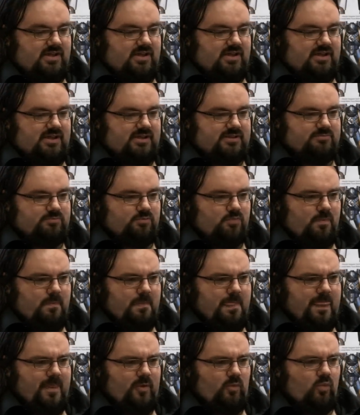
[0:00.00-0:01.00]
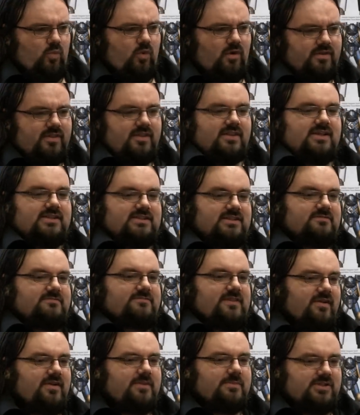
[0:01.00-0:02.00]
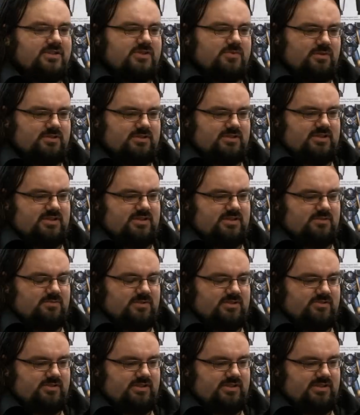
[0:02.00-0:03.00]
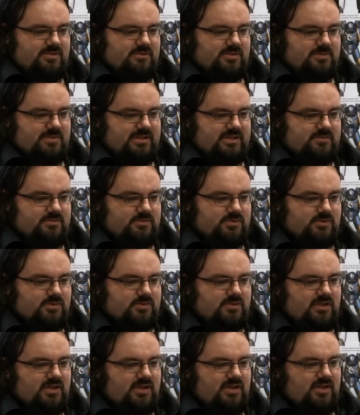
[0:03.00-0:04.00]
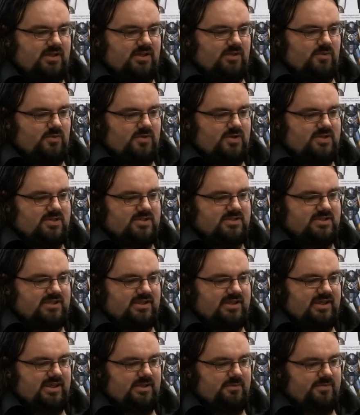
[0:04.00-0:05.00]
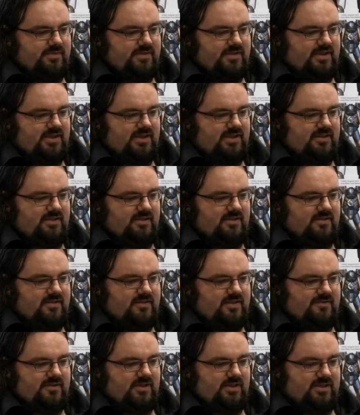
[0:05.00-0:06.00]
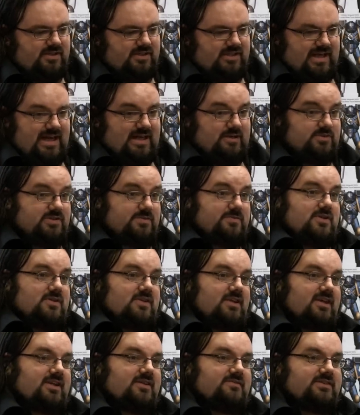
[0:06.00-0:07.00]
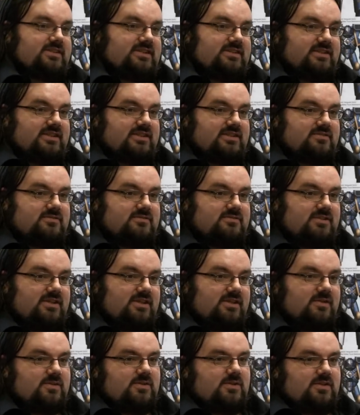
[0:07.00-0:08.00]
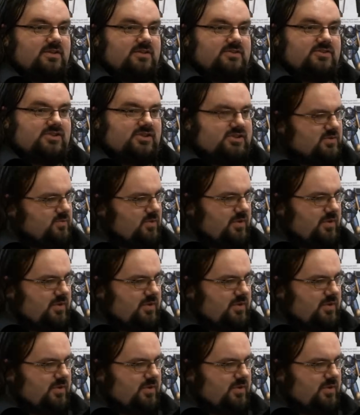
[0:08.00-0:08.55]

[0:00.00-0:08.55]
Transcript: One of the things I very much wanted to do when treating with the Badab War was to keep if you like, the outermost layer of detail just